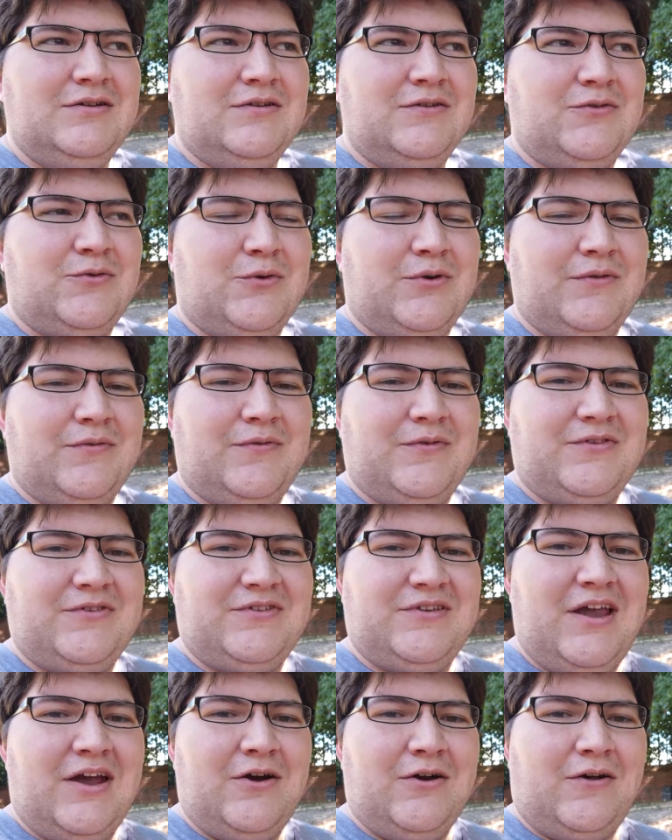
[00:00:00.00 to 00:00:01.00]
sort of
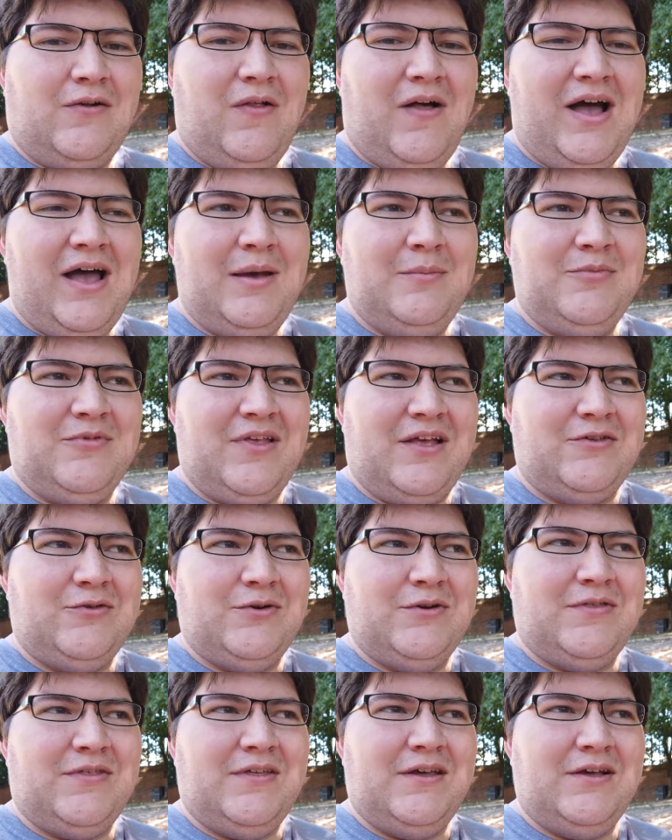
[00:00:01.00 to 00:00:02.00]
stair climbs, that
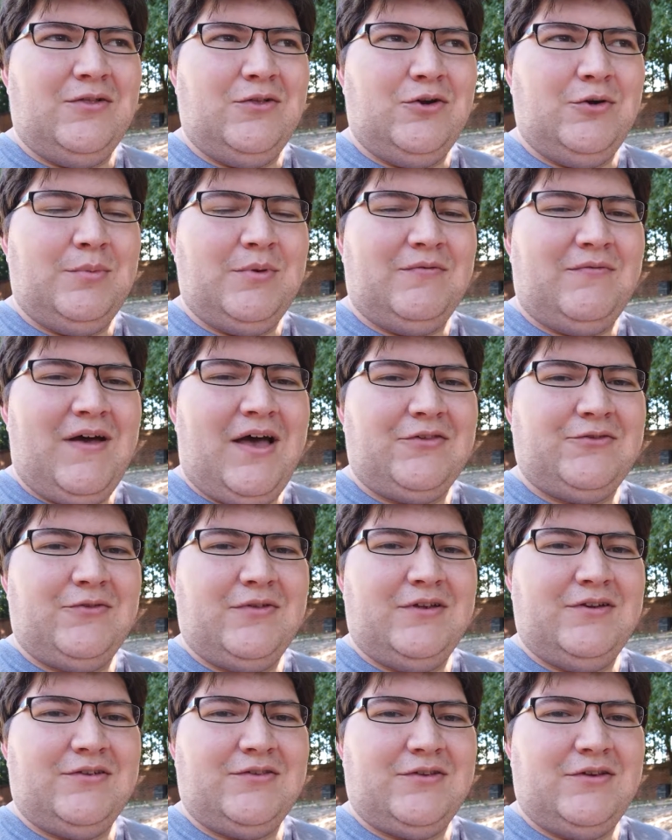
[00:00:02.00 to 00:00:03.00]
sort of thing, a little bit faster
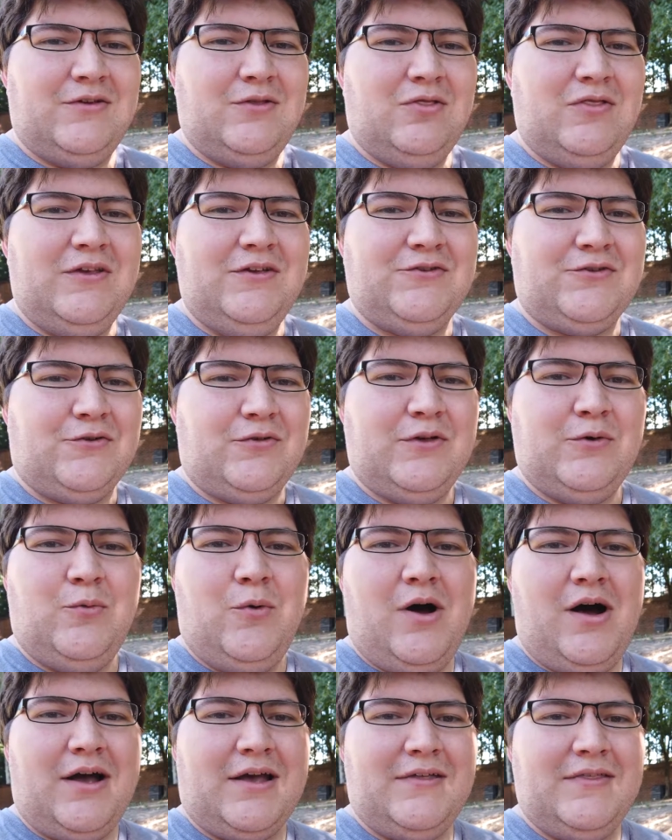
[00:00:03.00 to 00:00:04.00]
than just a leisurely
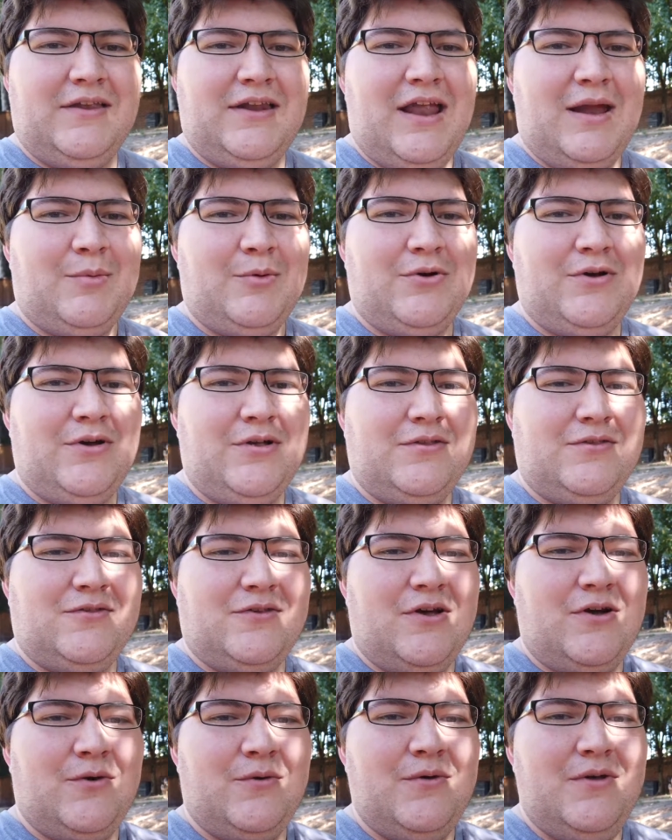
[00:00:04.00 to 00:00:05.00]
walk in the neighborhood.
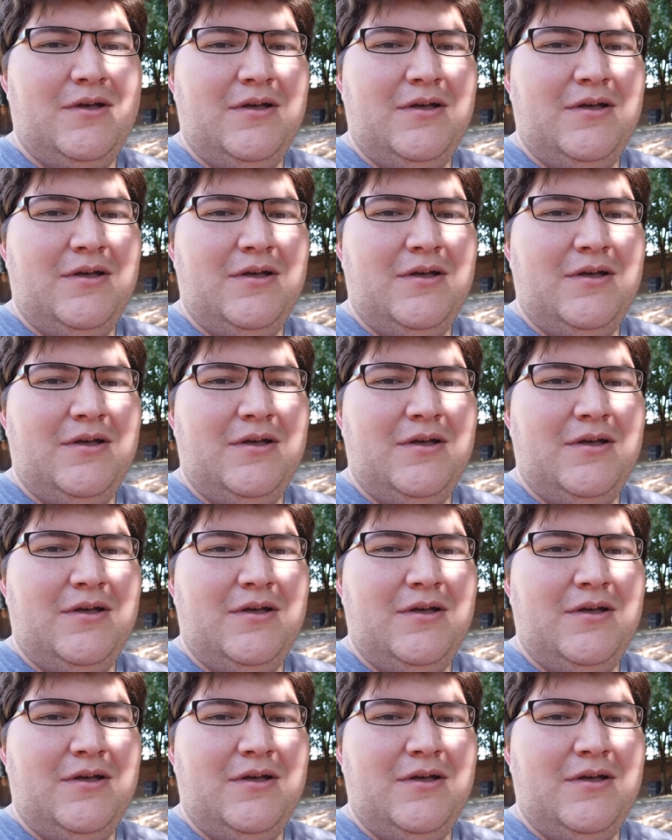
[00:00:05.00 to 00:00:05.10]
So